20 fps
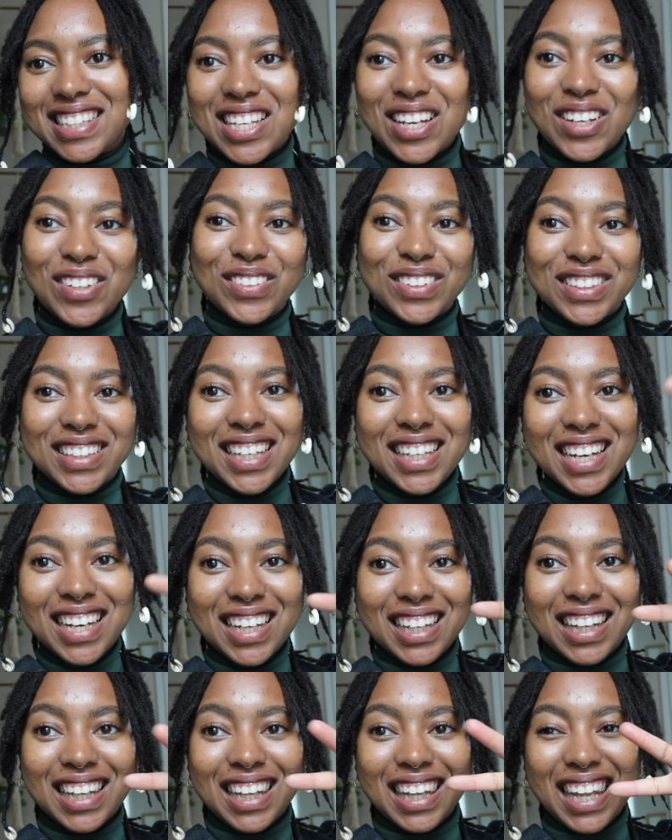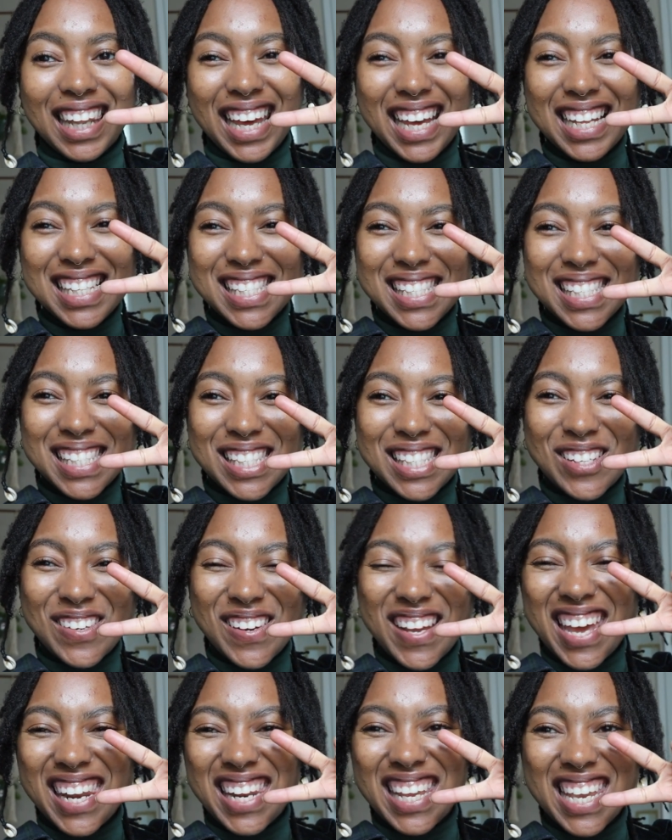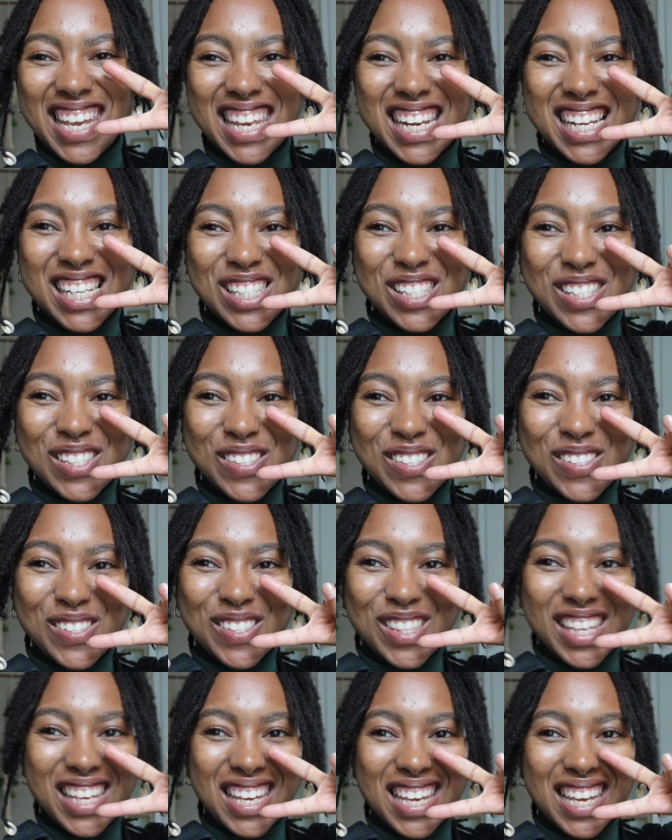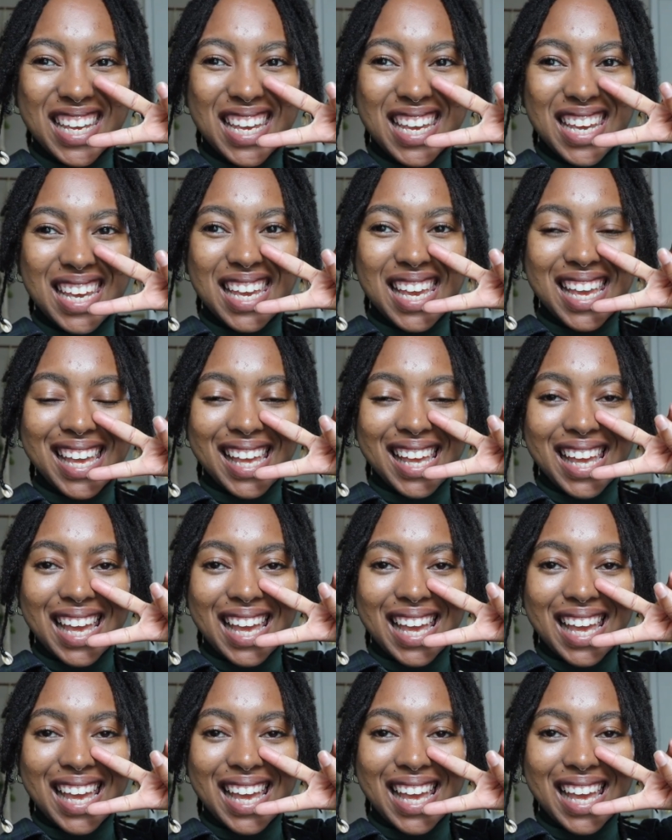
So yeah, let's go ahead and get into the